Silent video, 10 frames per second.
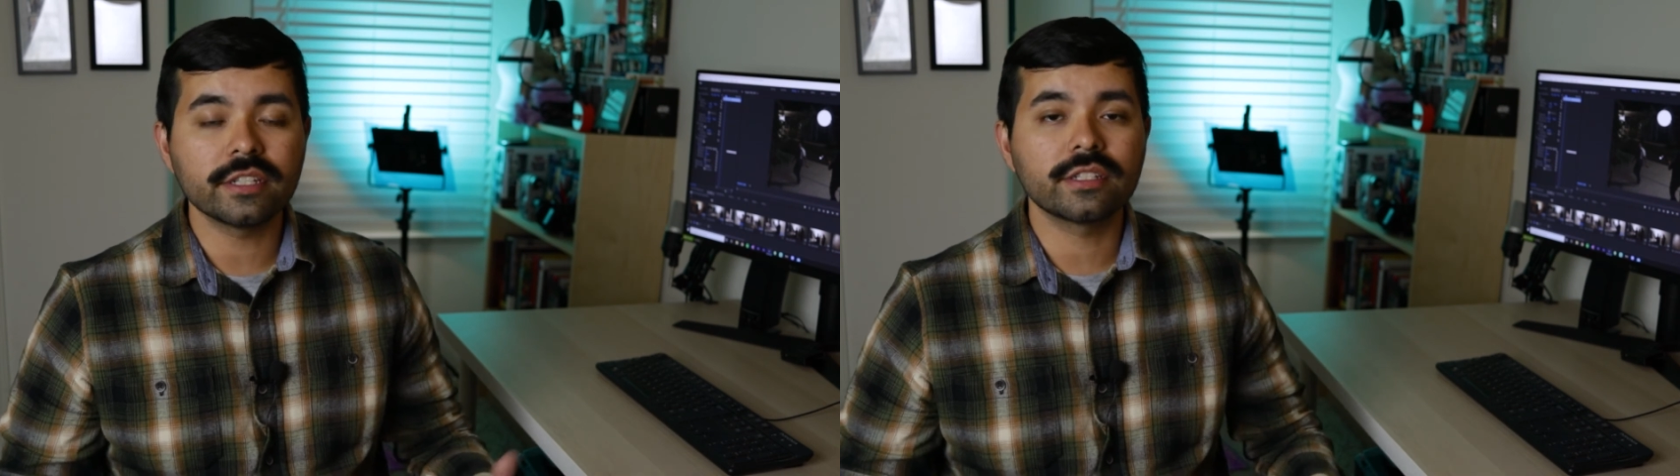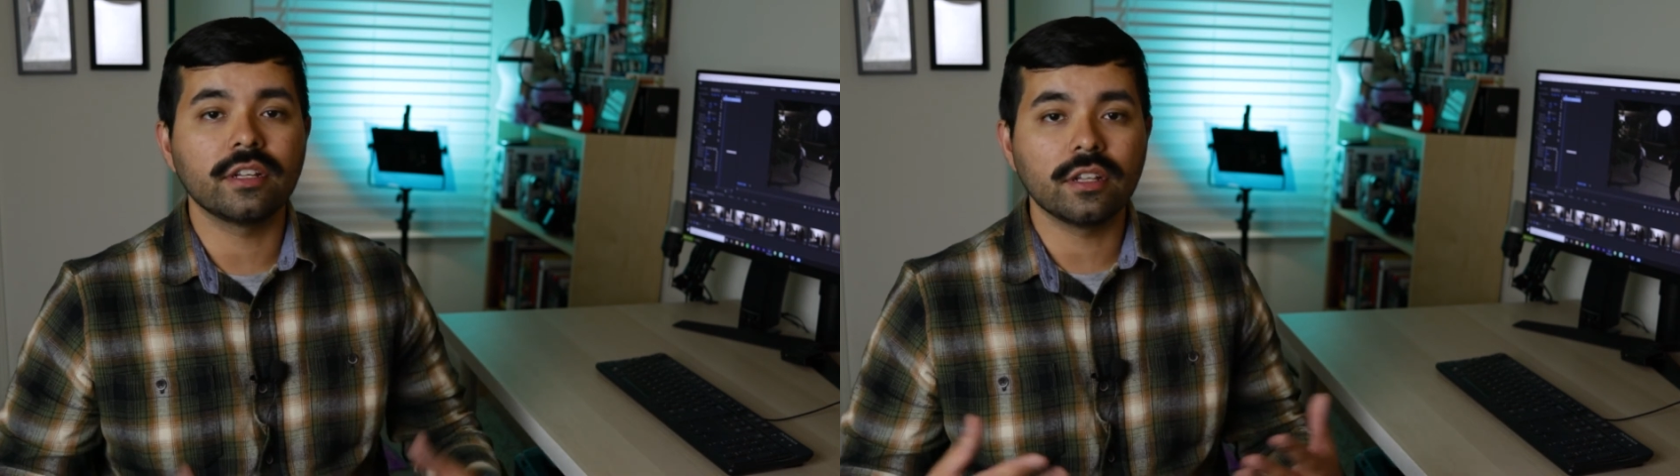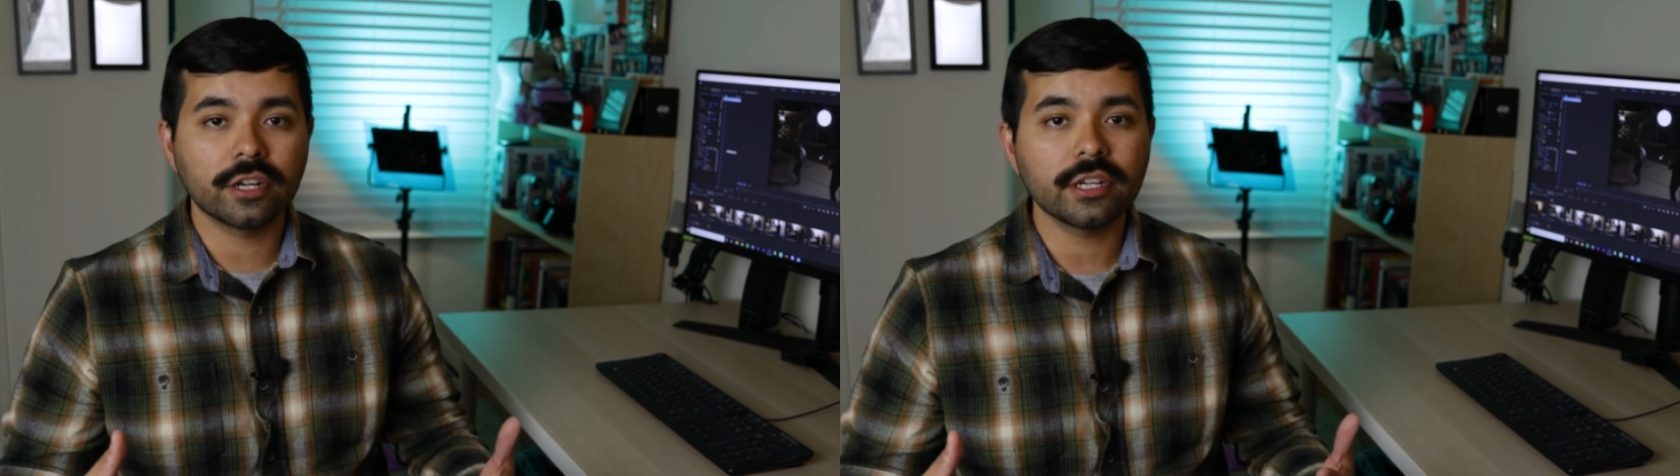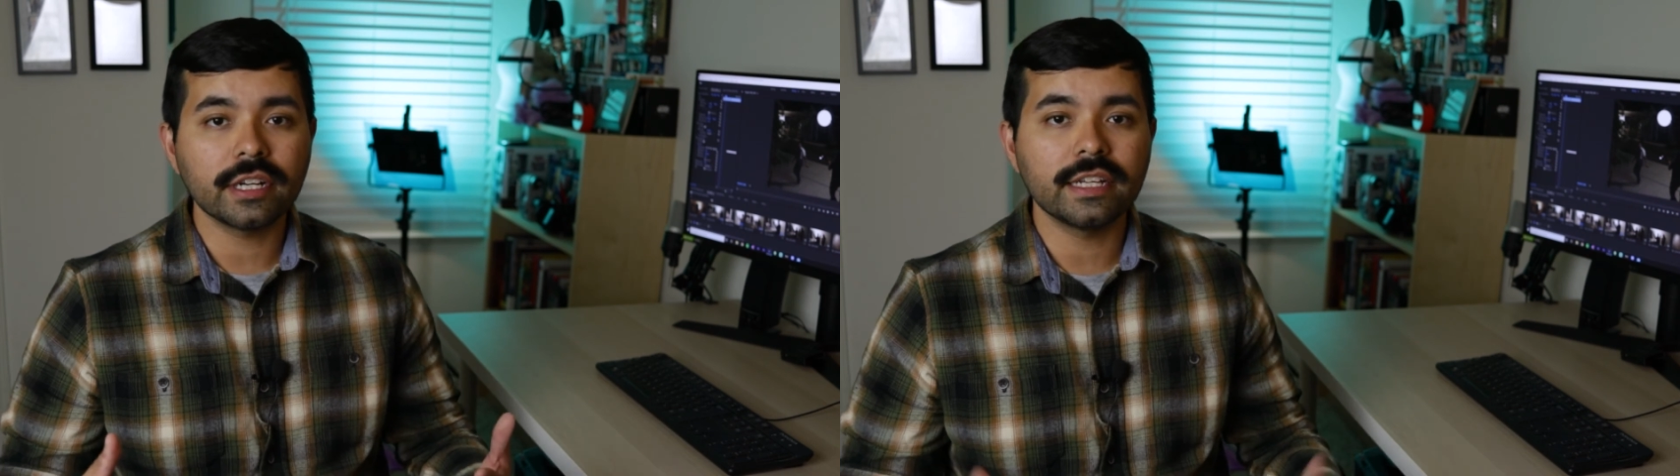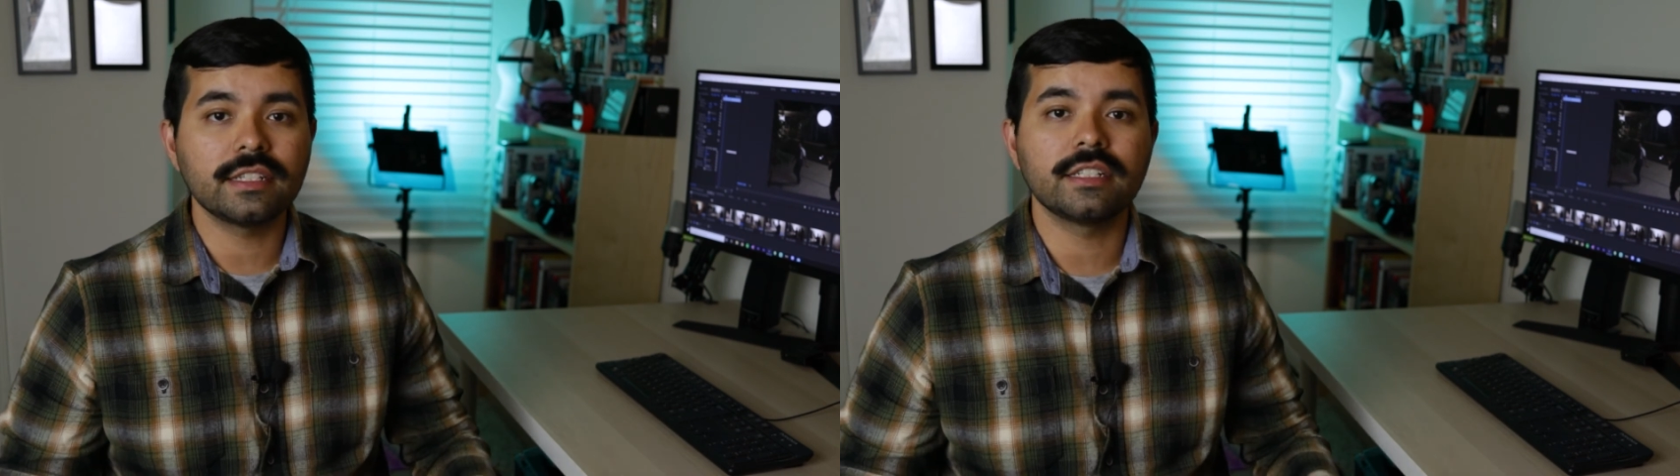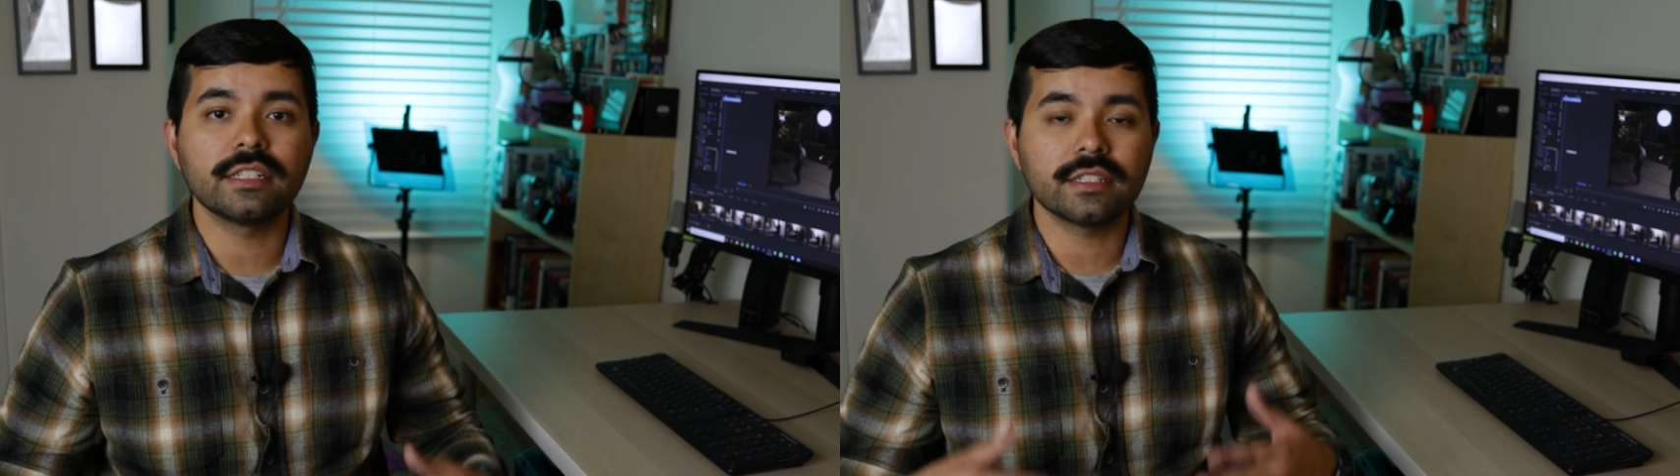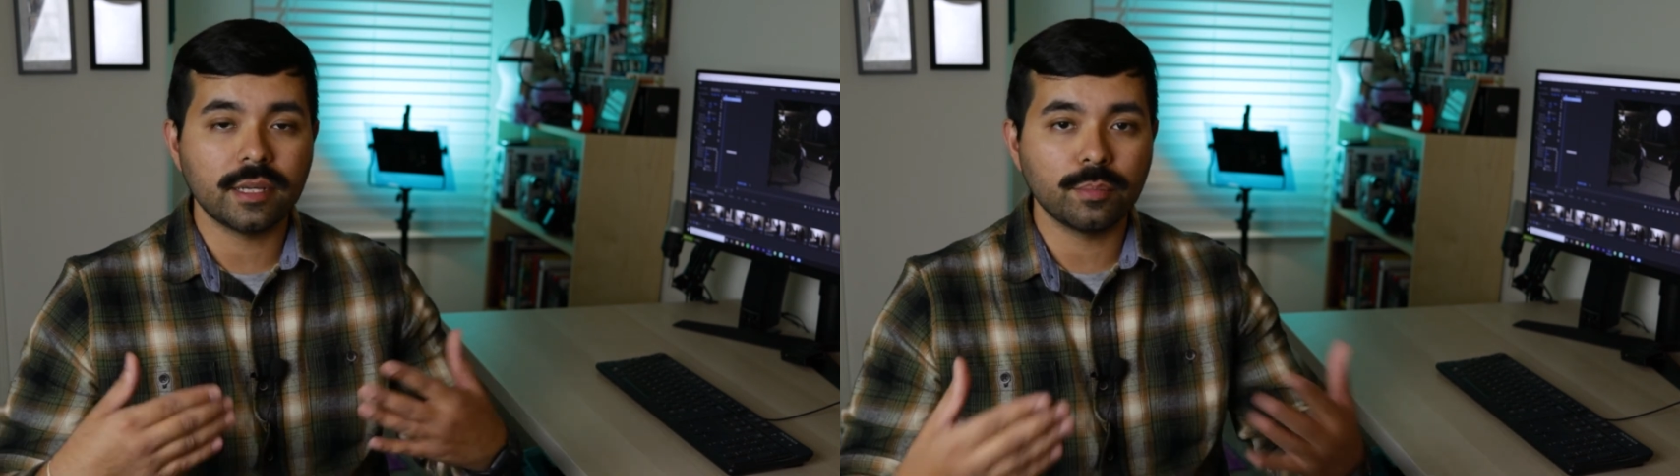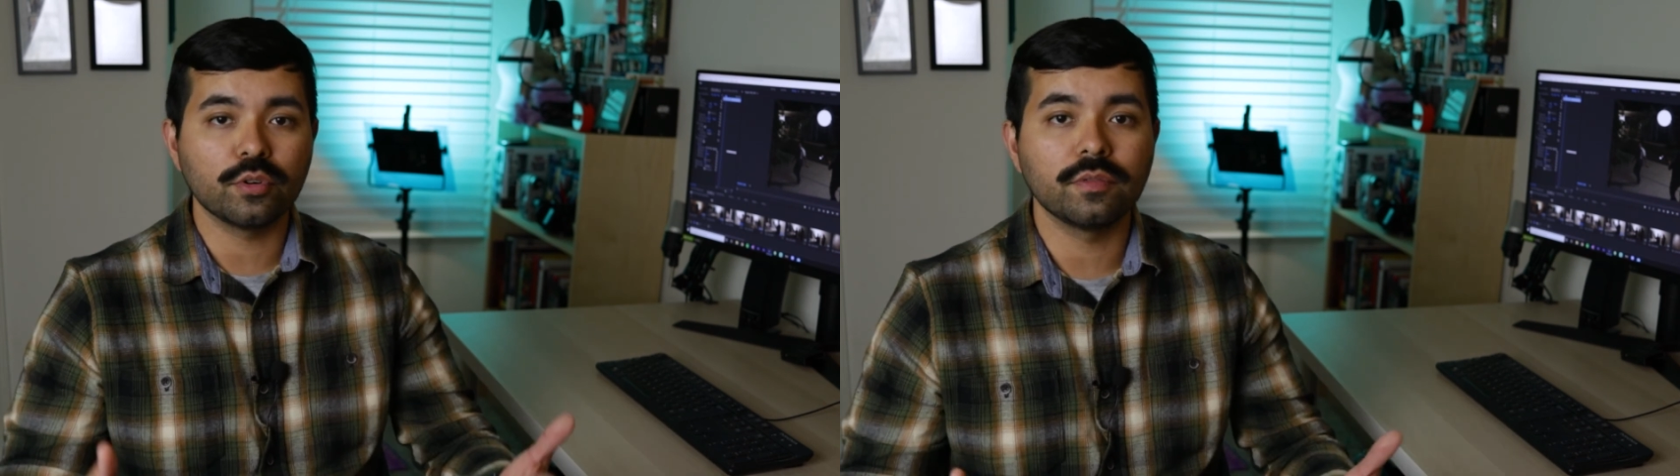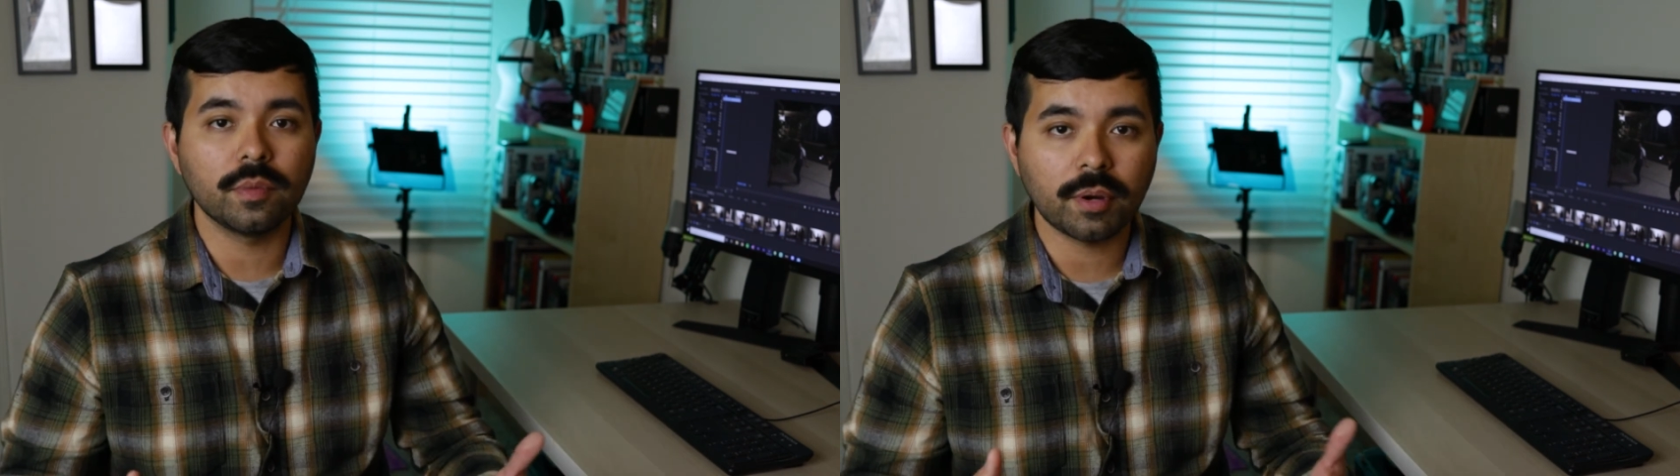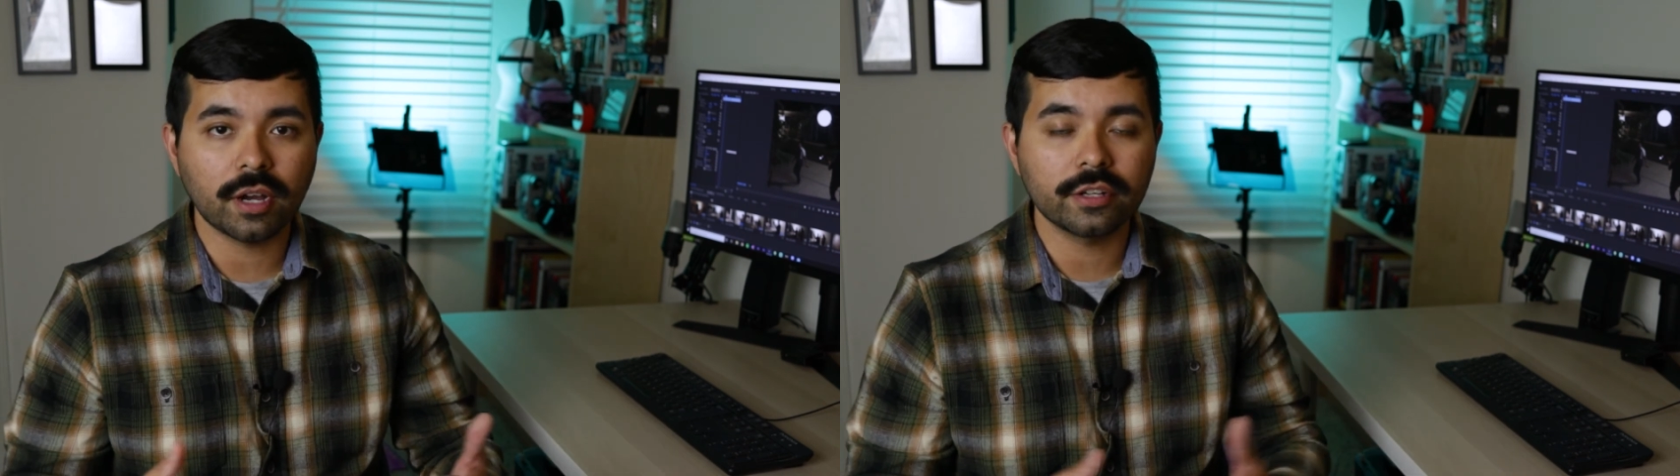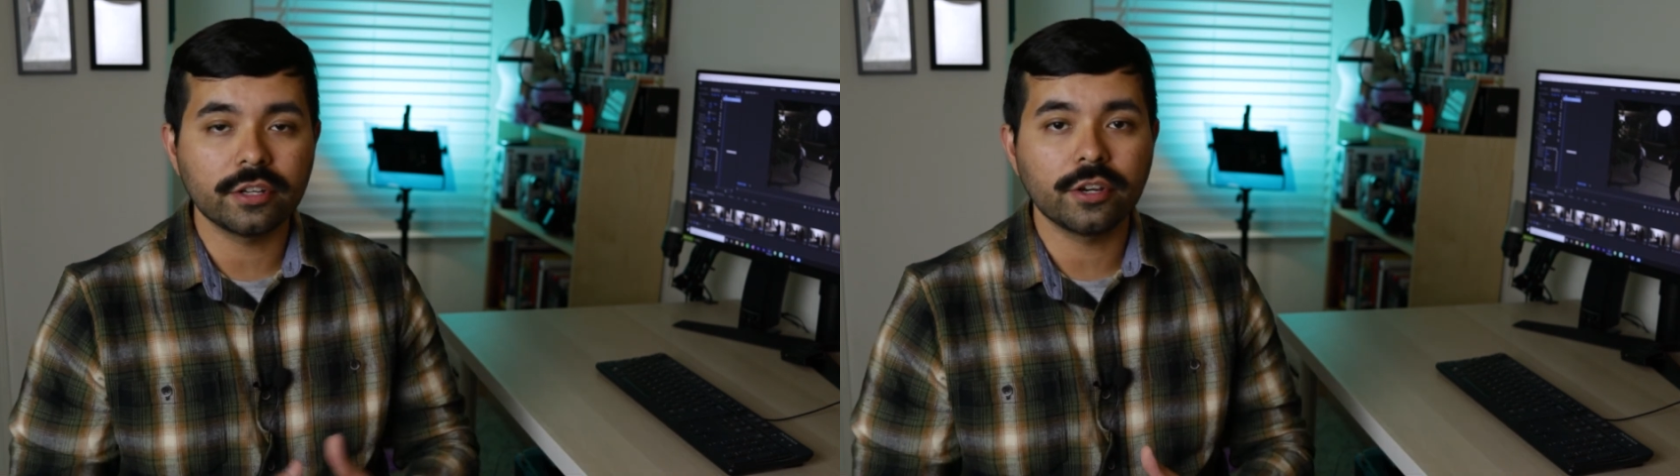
is to learn and to just improve upon